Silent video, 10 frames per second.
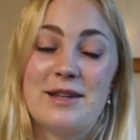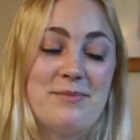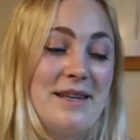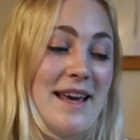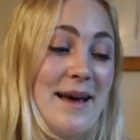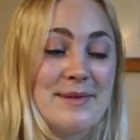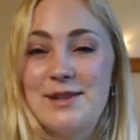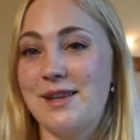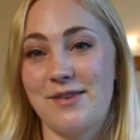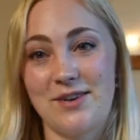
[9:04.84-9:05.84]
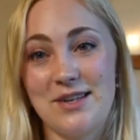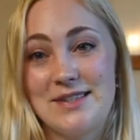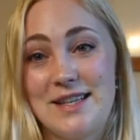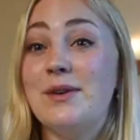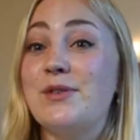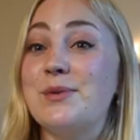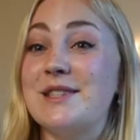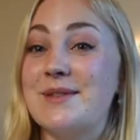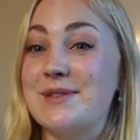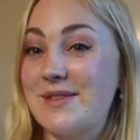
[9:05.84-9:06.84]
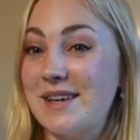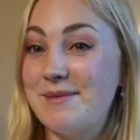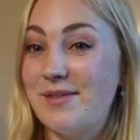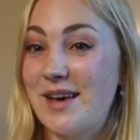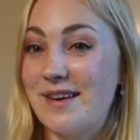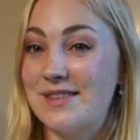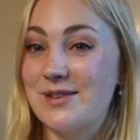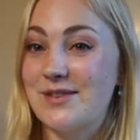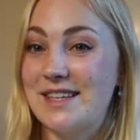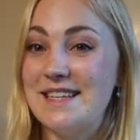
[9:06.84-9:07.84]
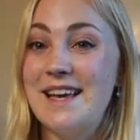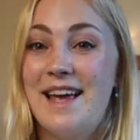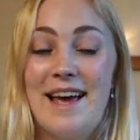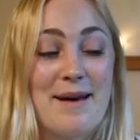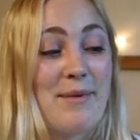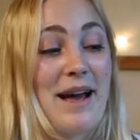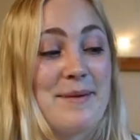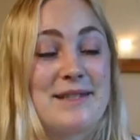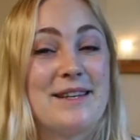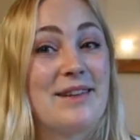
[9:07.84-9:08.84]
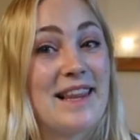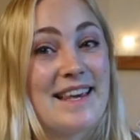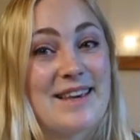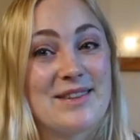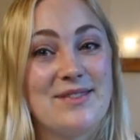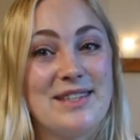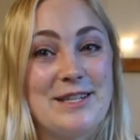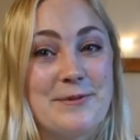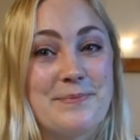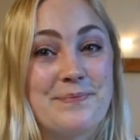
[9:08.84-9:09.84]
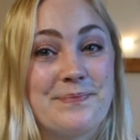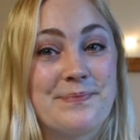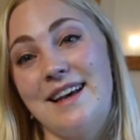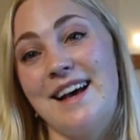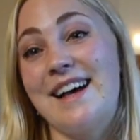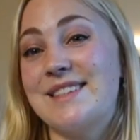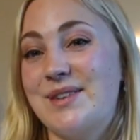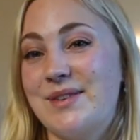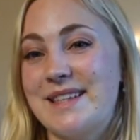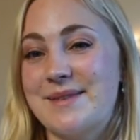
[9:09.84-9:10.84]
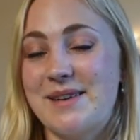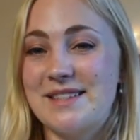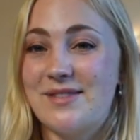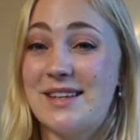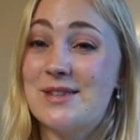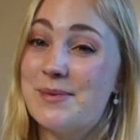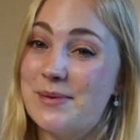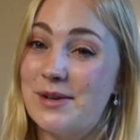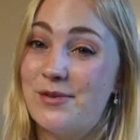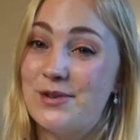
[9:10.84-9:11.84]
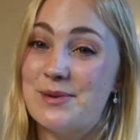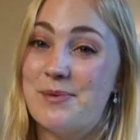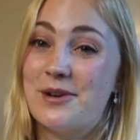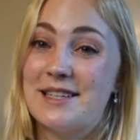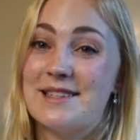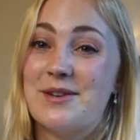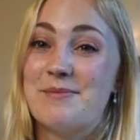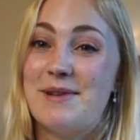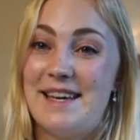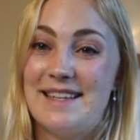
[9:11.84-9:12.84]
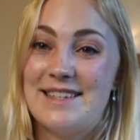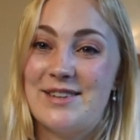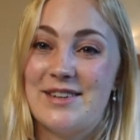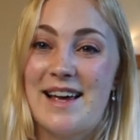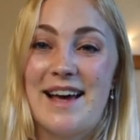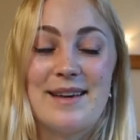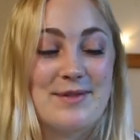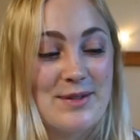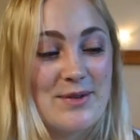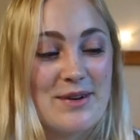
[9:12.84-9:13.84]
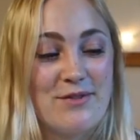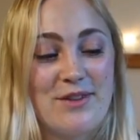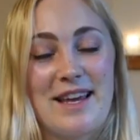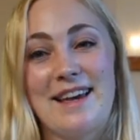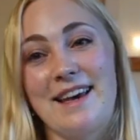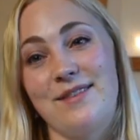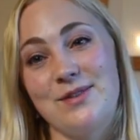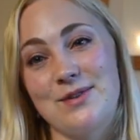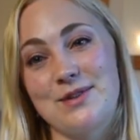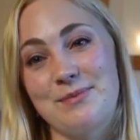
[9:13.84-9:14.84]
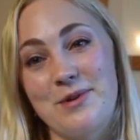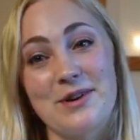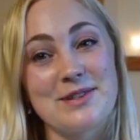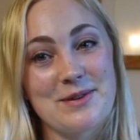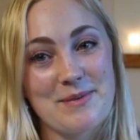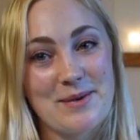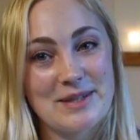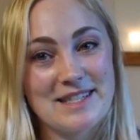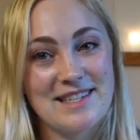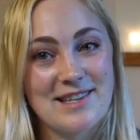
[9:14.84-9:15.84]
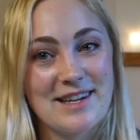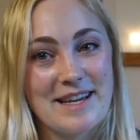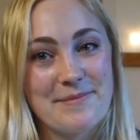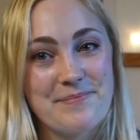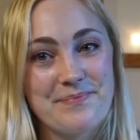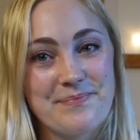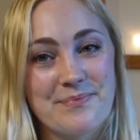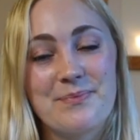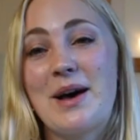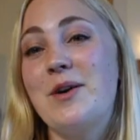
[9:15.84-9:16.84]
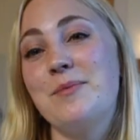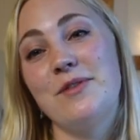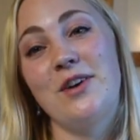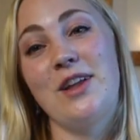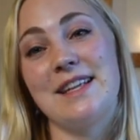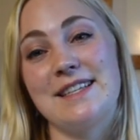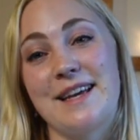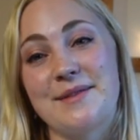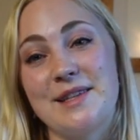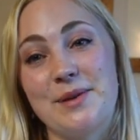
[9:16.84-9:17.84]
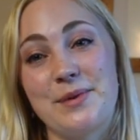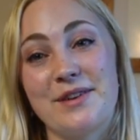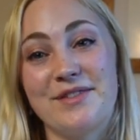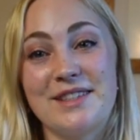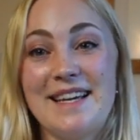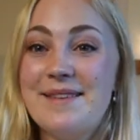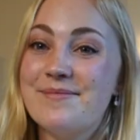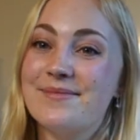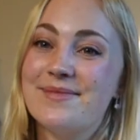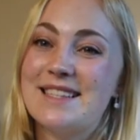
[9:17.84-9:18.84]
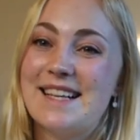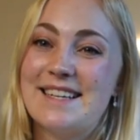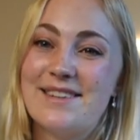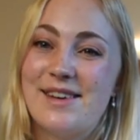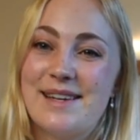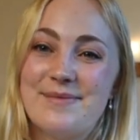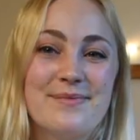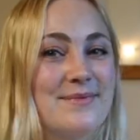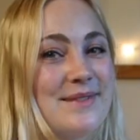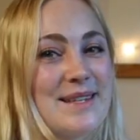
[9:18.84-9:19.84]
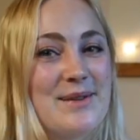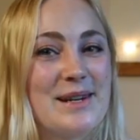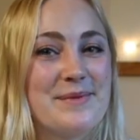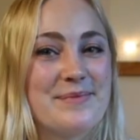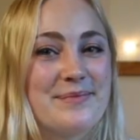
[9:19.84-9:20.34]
I'd be absolutely thrilled if you would subscribe if you haven't already, and perhaps leave a like on the video. As always, a massive thank you to my wonderful supporters on Patreon. I'm so grateful that I have your support on my whisky journey. But I hope you've all had an absolutely wonderful day. Sláinte Skål.